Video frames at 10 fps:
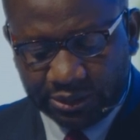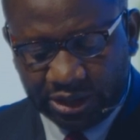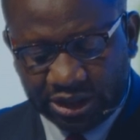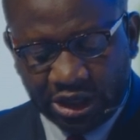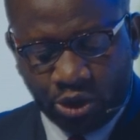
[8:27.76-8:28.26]

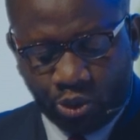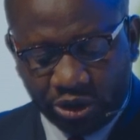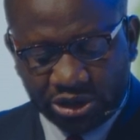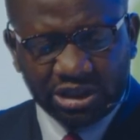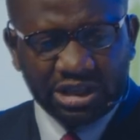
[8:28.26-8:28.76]
It
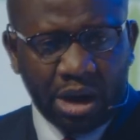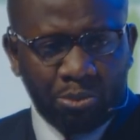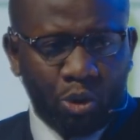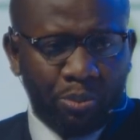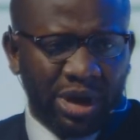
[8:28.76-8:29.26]
increases our
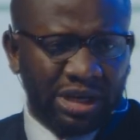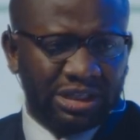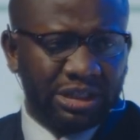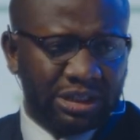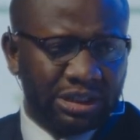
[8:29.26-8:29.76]

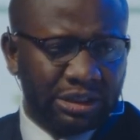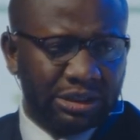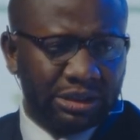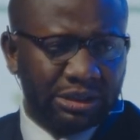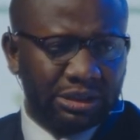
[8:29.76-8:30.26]
propensity,
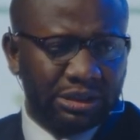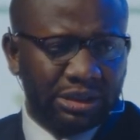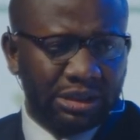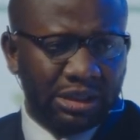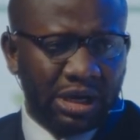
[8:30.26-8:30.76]

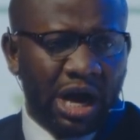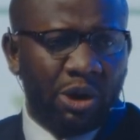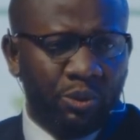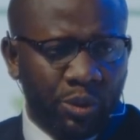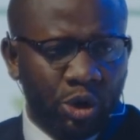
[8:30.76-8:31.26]

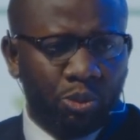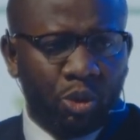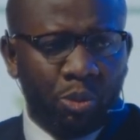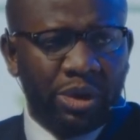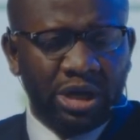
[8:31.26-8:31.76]
our real
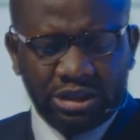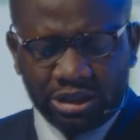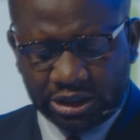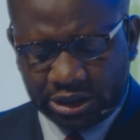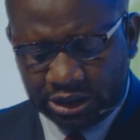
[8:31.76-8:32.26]

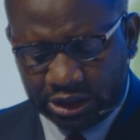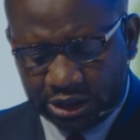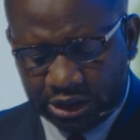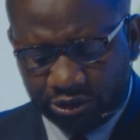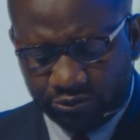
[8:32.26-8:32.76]
propensity
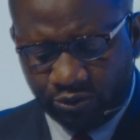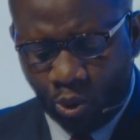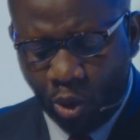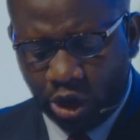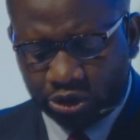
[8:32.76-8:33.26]

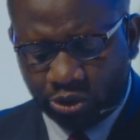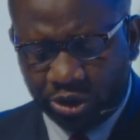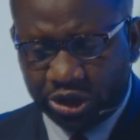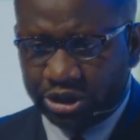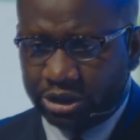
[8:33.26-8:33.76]
for wealth
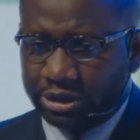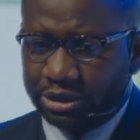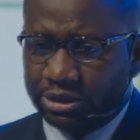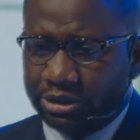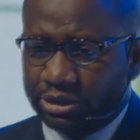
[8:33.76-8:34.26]
creation.
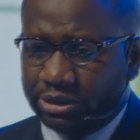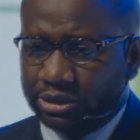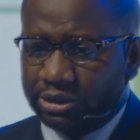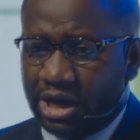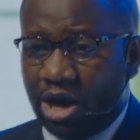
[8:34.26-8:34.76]

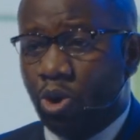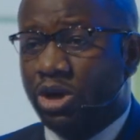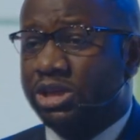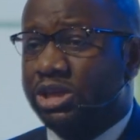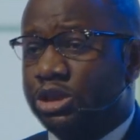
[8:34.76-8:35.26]
I call
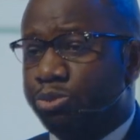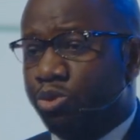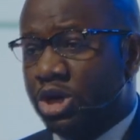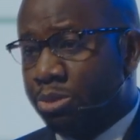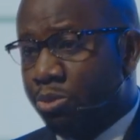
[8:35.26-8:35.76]
it the
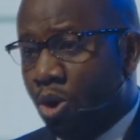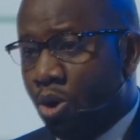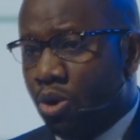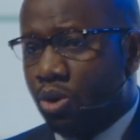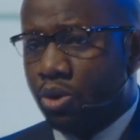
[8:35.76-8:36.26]
springboard,